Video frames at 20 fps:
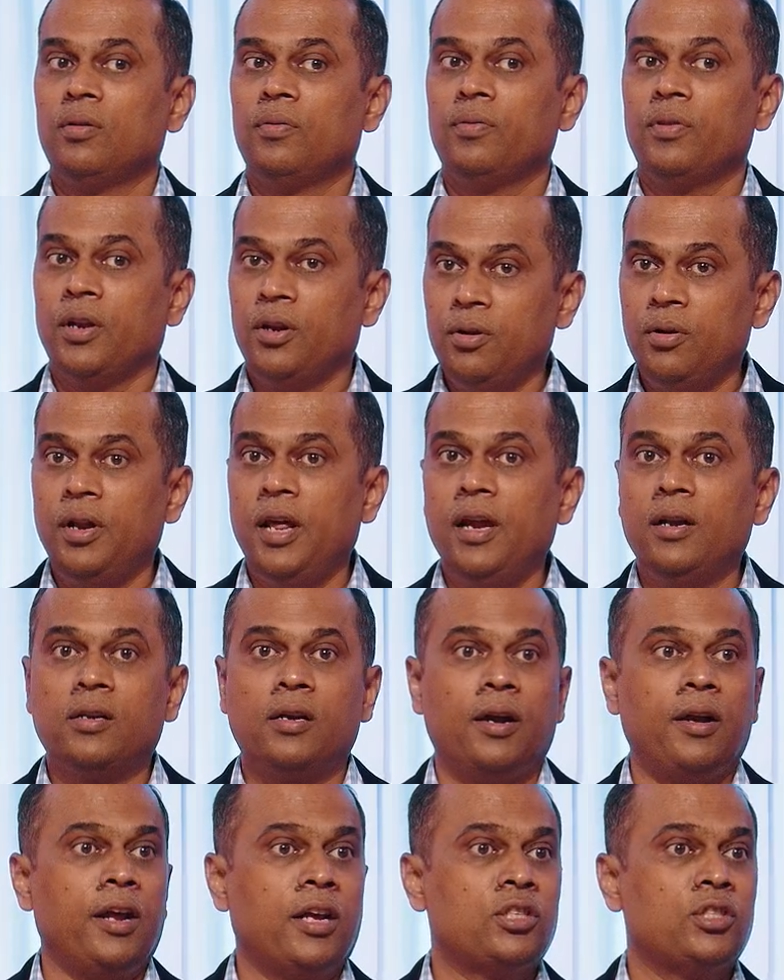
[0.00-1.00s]
Then you need
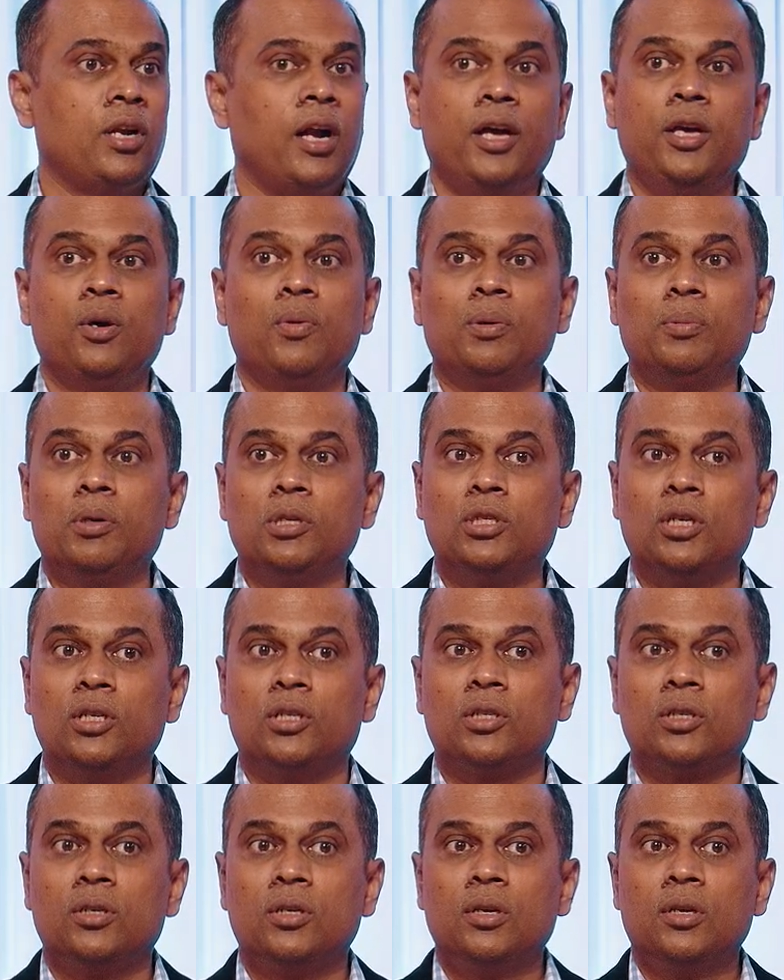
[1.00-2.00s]
correction. Are you with me,
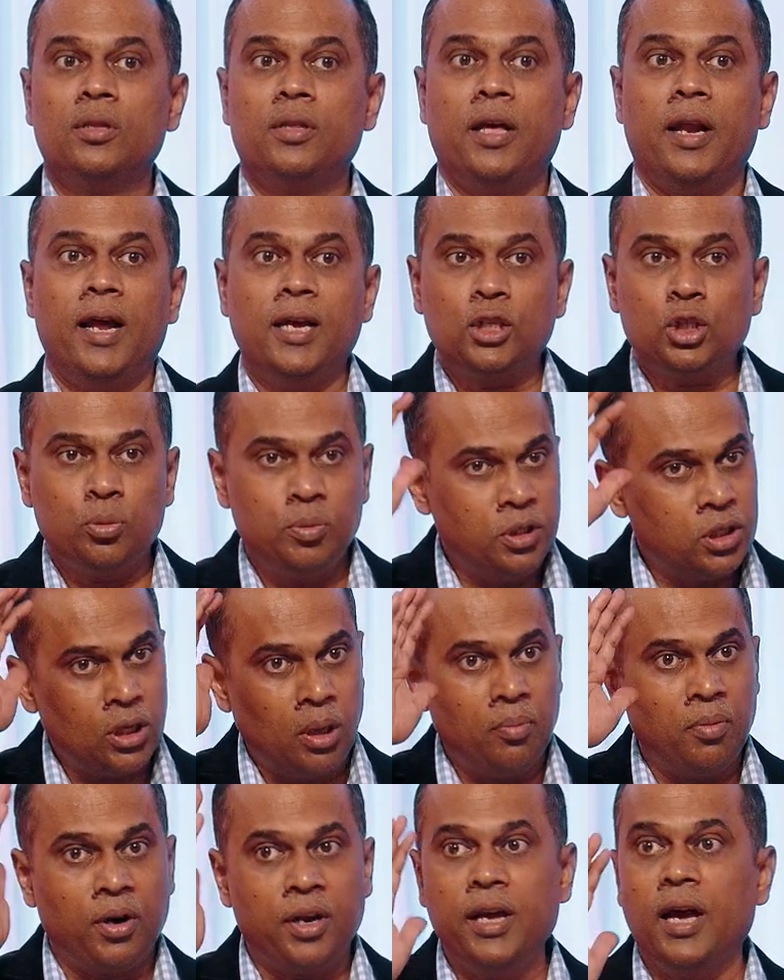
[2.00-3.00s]
church? There has to be
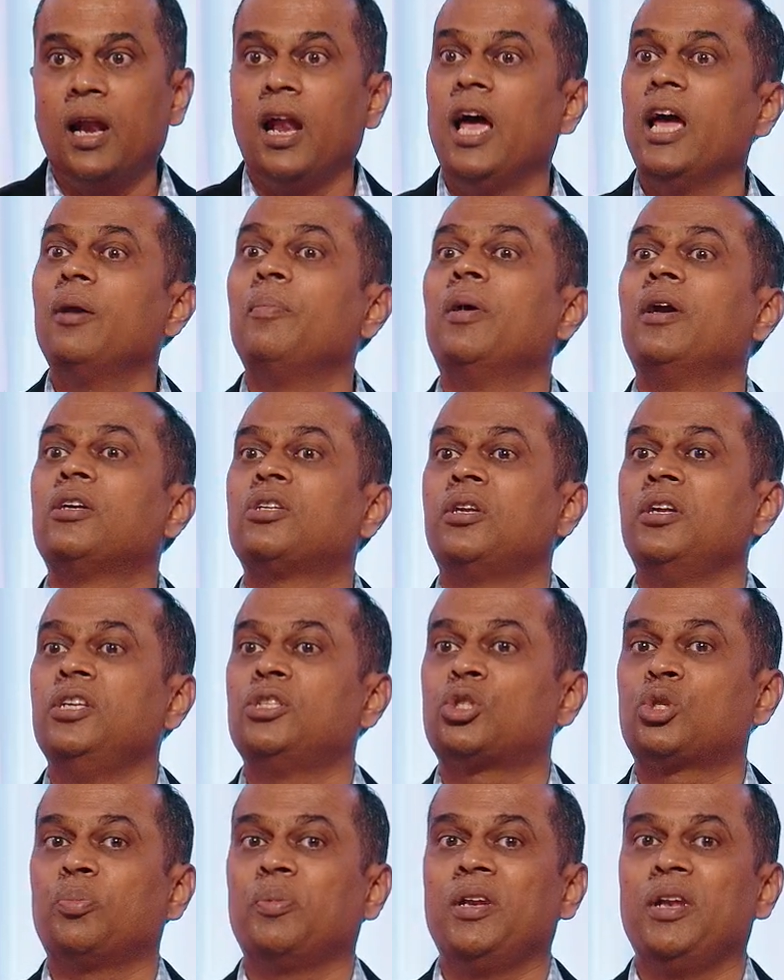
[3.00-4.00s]
some realignment
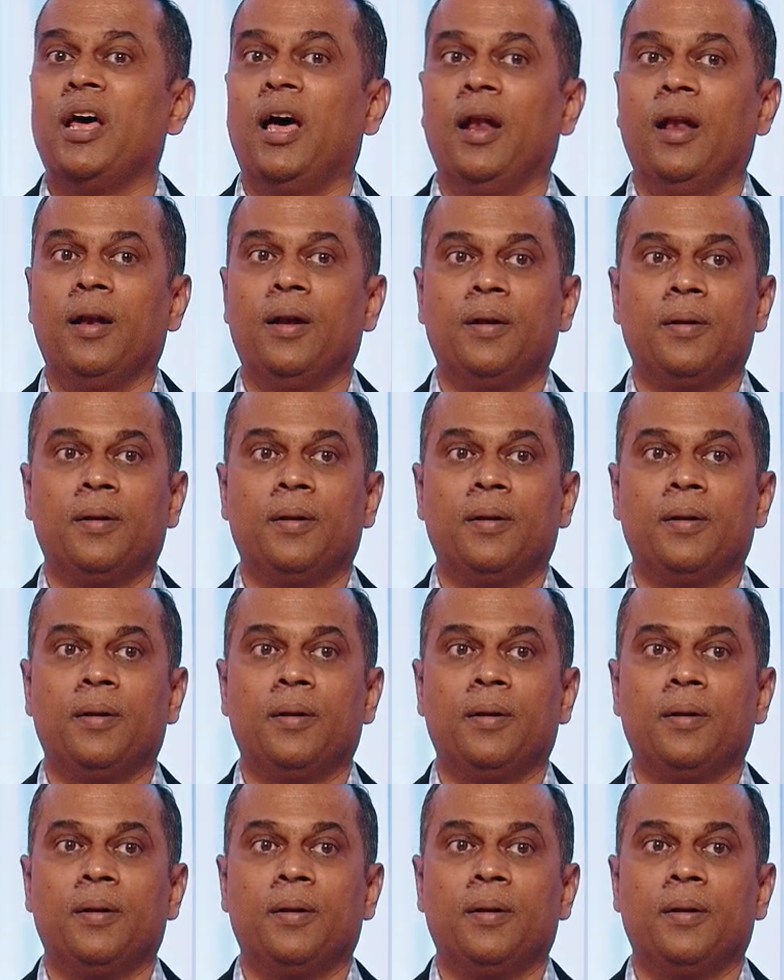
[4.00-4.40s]
needs to be done.